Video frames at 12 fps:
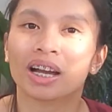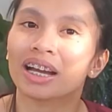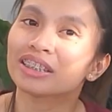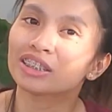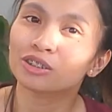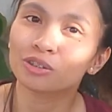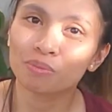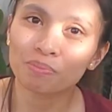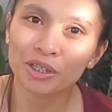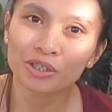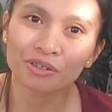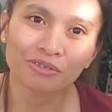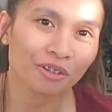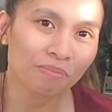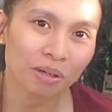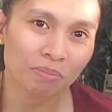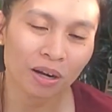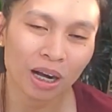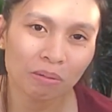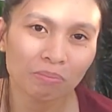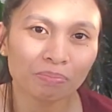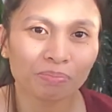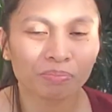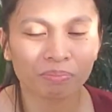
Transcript: I just took picture for my mom.